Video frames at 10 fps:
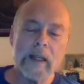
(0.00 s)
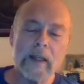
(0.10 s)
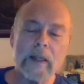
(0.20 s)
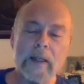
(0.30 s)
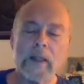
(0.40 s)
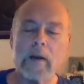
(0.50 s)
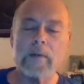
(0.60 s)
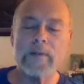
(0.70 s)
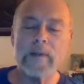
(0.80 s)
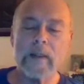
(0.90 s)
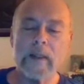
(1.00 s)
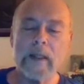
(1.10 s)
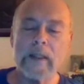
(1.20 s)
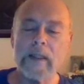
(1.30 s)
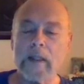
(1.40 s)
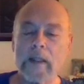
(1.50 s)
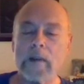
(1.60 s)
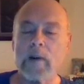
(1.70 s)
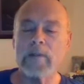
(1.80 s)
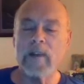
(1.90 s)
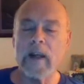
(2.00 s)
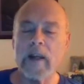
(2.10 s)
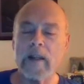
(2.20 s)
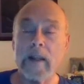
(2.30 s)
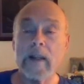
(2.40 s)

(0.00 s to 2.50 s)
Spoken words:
in itself a test of our faith.